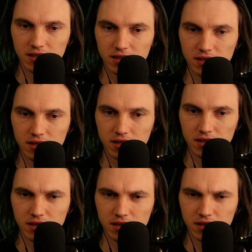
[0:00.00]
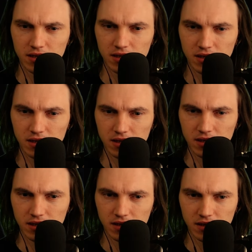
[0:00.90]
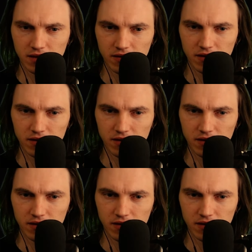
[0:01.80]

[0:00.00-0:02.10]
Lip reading: Nothing is said.